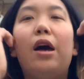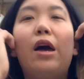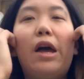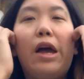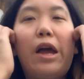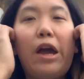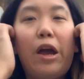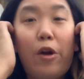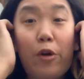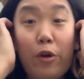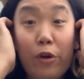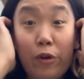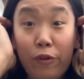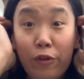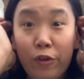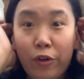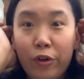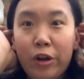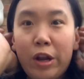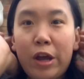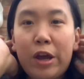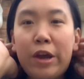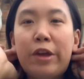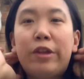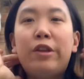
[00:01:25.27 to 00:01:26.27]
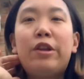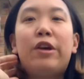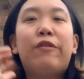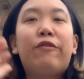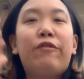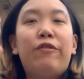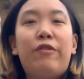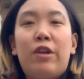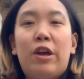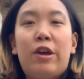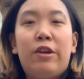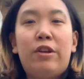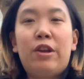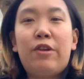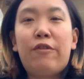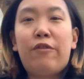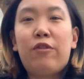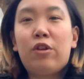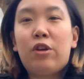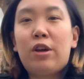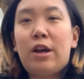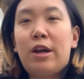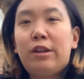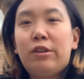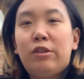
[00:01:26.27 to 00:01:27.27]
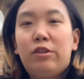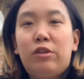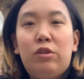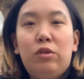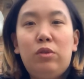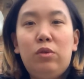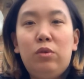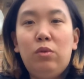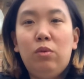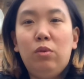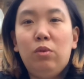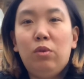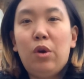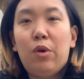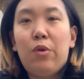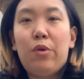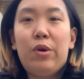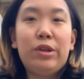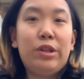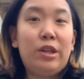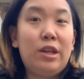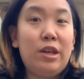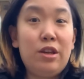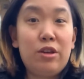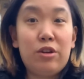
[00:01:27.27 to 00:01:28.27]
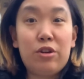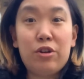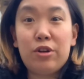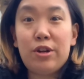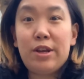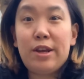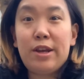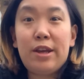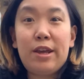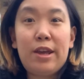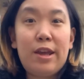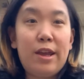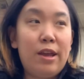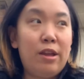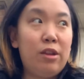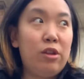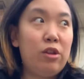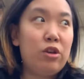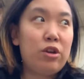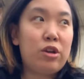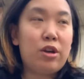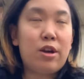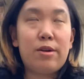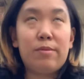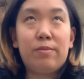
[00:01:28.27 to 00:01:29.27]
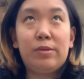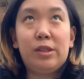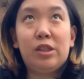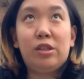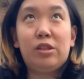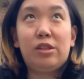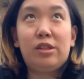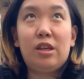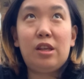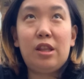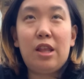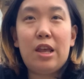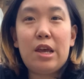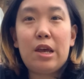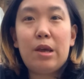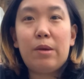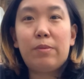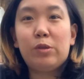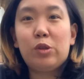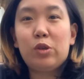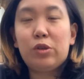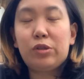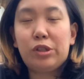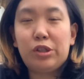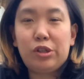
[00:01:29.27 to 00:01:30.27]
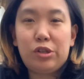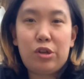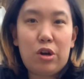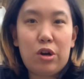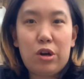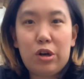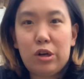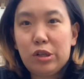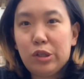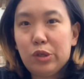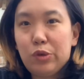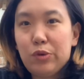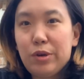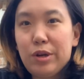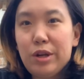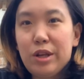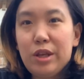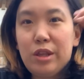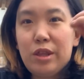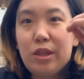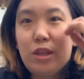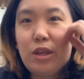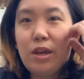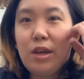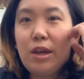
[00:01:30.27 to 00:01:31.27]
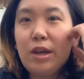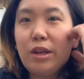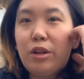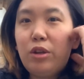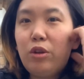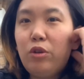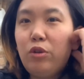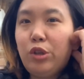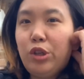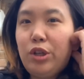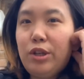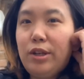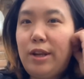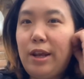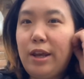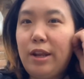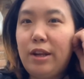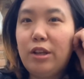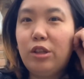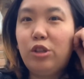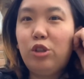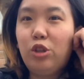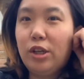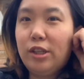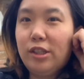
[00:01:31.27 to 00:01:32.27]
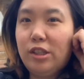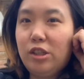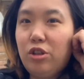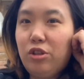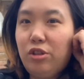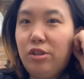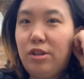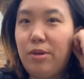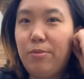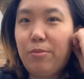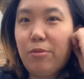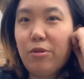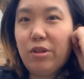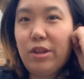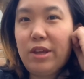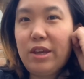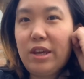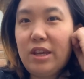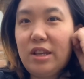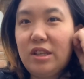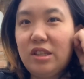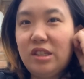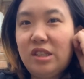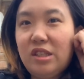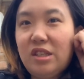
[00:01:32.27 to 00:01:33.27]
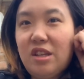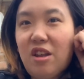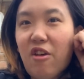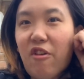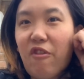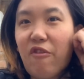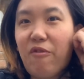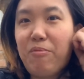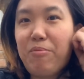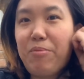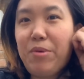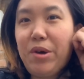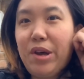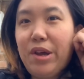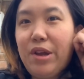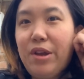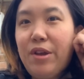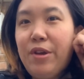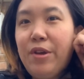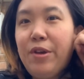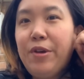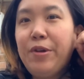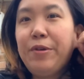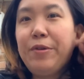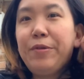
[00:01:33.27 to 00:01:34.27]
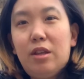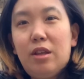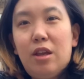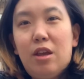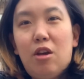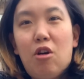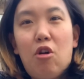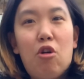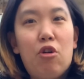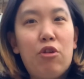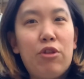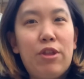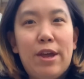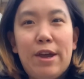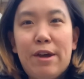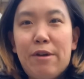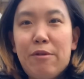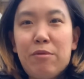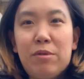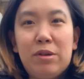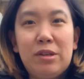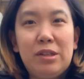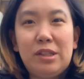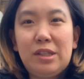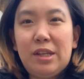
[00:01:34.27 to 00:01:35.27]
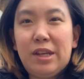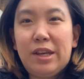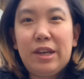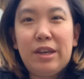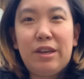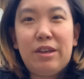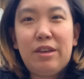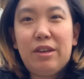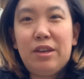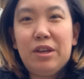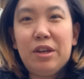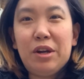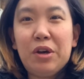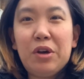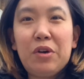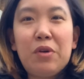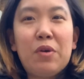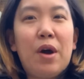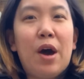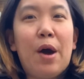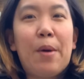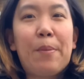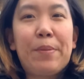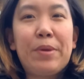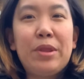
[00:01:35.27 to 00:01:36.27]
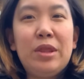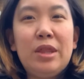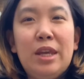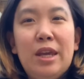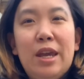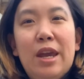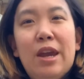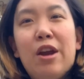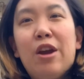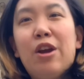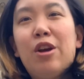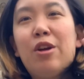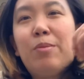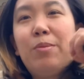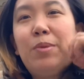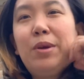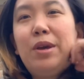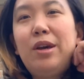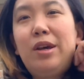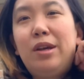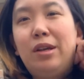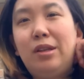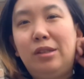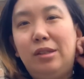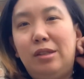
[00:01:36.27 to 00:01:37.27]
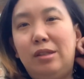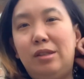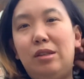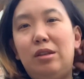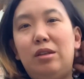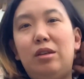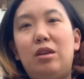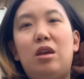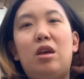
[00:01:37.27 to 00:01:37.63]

I never got to go on the internet and look up celebs or stars or anything. I knew she dated Justin Timberlake and stuff, but all that was like, up in the air because